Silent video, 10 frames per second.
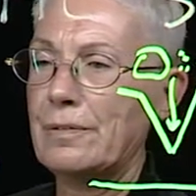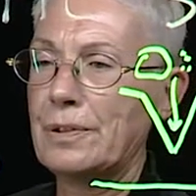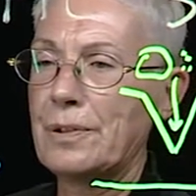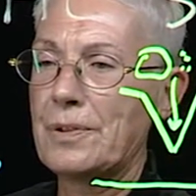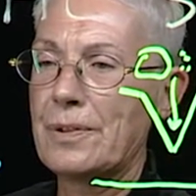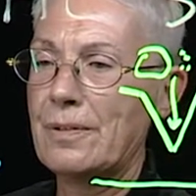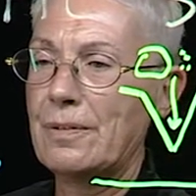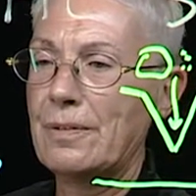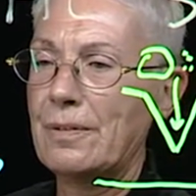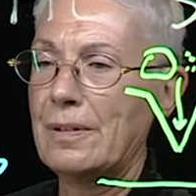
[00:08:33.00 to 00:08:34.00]
for ex
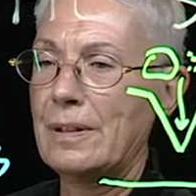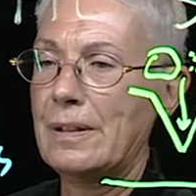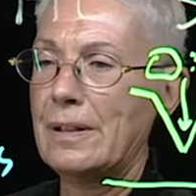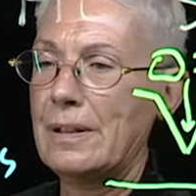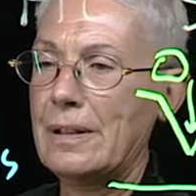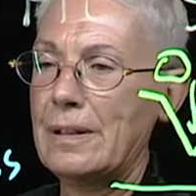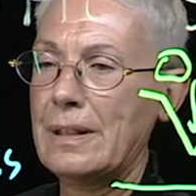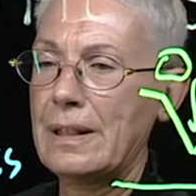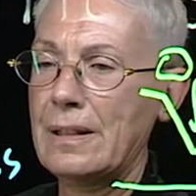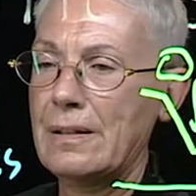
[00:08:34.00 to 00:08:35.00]

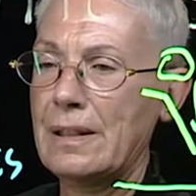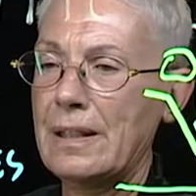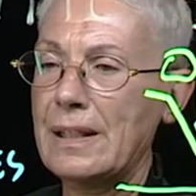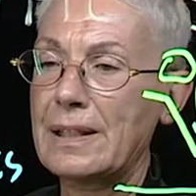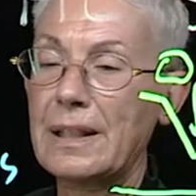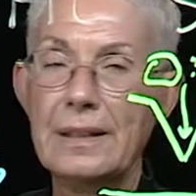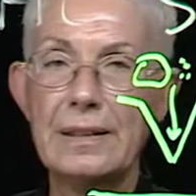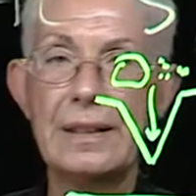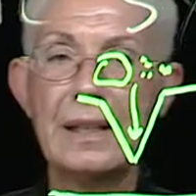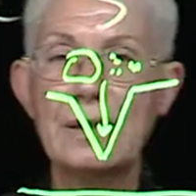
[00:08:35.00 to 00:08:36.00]
like here at
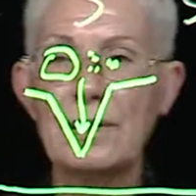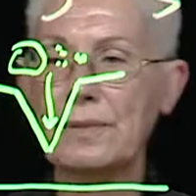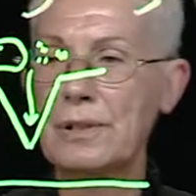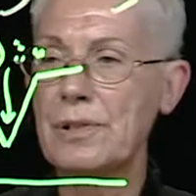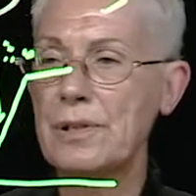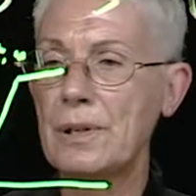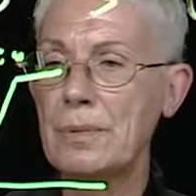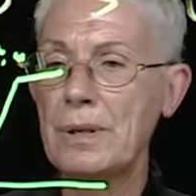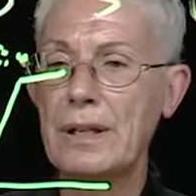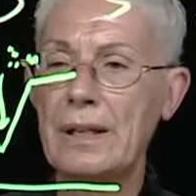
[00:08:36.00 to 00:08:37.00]
the end of the
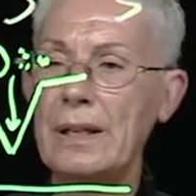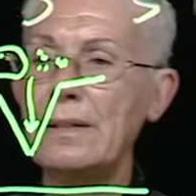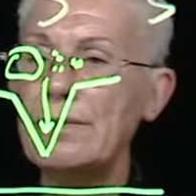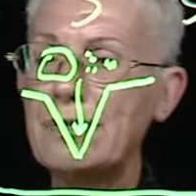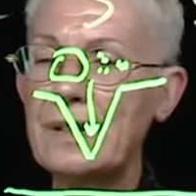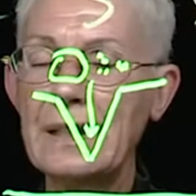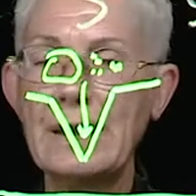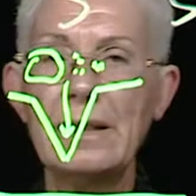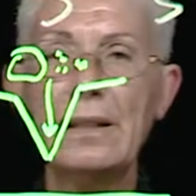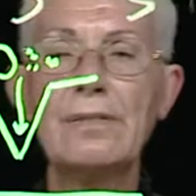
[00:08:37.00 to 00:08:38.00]
slope, and
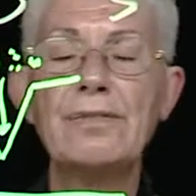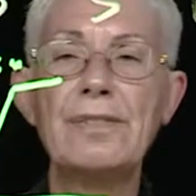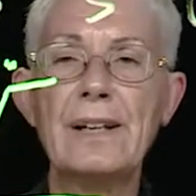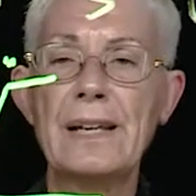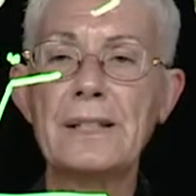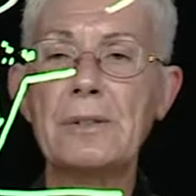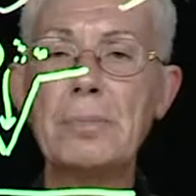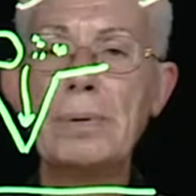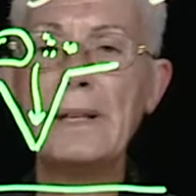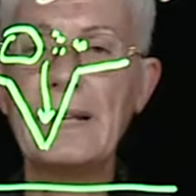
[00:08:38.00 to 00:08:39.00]
finding a flat
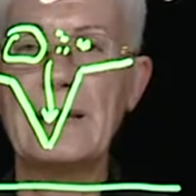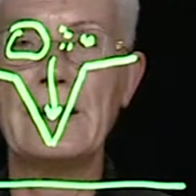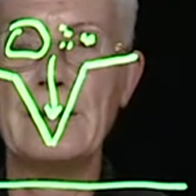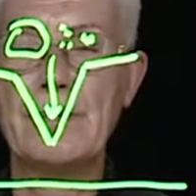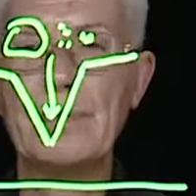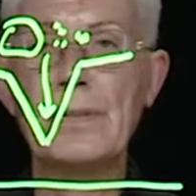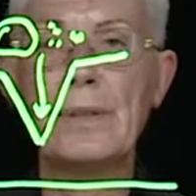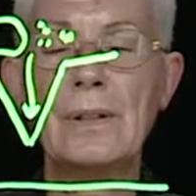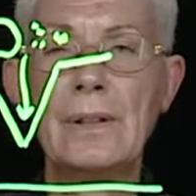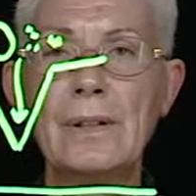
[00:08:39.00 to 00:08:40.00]
plain.
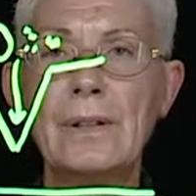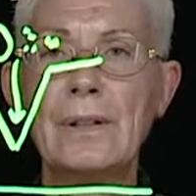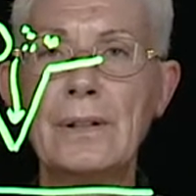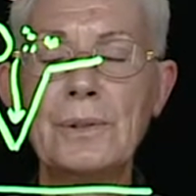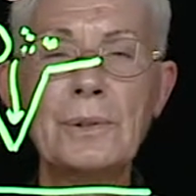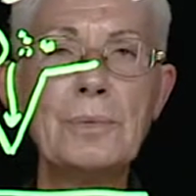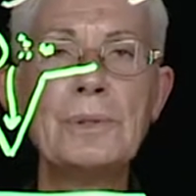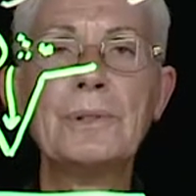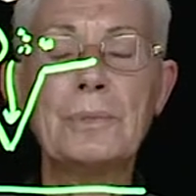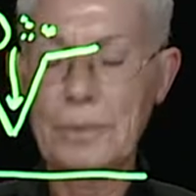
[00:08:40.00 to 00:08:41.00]
You know
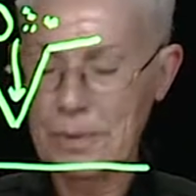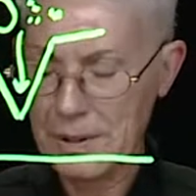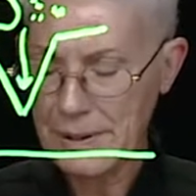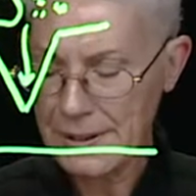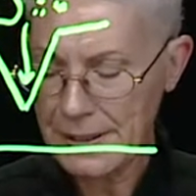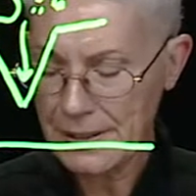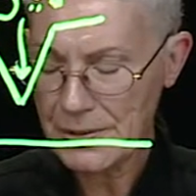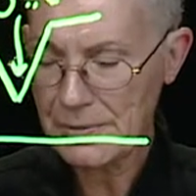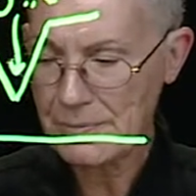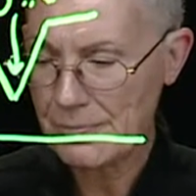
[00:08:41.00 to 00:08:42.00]
what the water does?